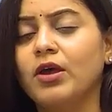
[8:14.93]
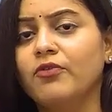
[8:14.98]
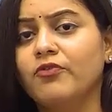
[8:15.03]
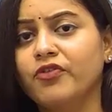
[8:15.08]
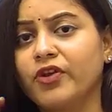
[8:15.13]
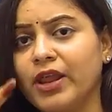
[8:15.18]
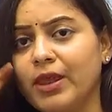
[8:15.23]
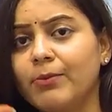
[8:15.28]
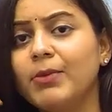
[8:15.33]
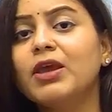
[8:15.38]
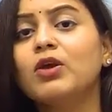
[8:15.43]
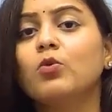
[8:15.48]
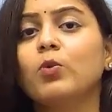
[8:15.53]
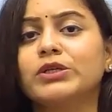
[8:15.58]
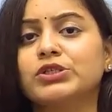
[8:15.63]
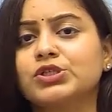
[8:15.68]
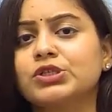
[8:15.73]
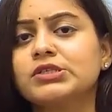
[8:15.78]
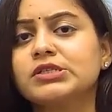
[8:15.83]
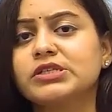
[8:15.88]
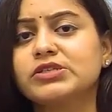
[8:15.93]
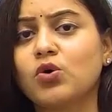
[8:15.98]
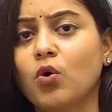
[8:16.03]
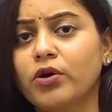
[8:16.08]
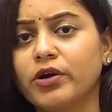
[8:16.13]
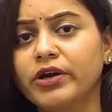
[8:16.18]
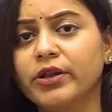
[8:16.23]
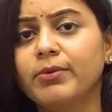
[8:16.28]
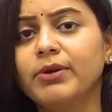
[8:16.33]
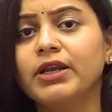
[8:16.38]
framing questions has
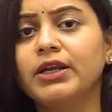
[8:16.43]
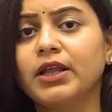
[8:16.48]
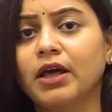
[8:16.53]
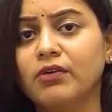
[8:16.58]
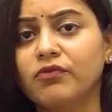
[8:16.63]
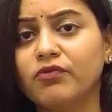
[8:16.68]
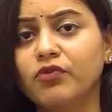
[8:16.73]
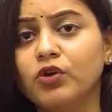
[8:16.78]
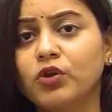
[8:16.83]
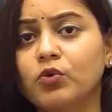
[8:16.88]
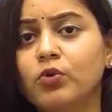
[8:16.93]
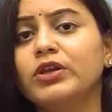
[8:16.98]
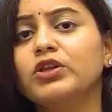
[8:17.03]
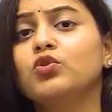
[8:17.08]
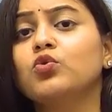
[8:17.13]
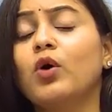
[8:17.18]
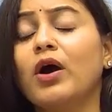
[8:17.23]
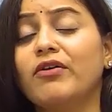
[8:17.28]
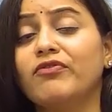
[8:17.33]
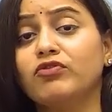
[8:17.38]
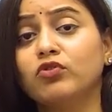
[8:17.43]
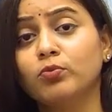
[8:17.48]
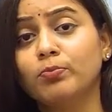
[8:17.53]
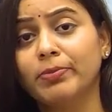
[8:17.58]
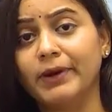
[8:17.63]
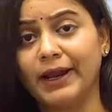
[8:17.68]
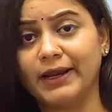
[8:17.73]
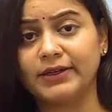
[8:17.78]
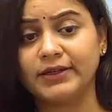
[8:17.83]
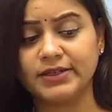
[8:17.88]
already been done for you and you have to
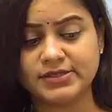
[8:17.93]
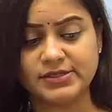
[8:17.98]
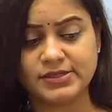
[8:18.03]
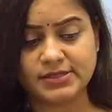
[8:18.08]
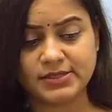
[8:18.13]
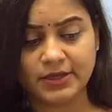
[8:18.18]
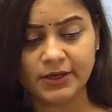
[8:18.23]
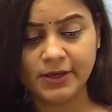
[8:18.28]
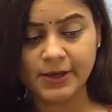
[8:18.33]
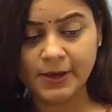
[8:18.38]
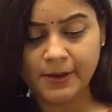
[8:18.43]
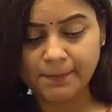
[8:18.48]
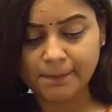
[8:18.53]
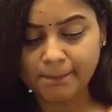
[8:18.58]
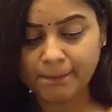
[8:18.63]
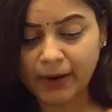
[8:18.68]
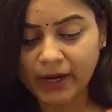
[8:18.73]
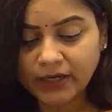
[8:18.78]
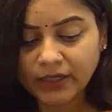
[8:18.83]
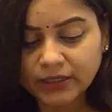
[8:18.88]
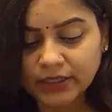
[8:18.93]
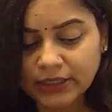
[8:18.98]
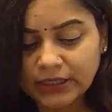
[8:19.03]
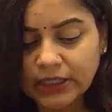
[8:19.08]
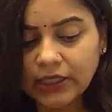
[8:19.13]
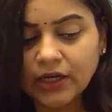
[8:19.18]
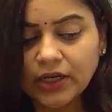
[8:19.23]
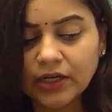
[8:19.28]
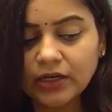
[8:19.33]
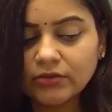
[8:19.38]
practice but
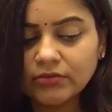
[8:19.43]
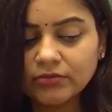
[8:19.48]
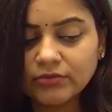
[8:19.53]
here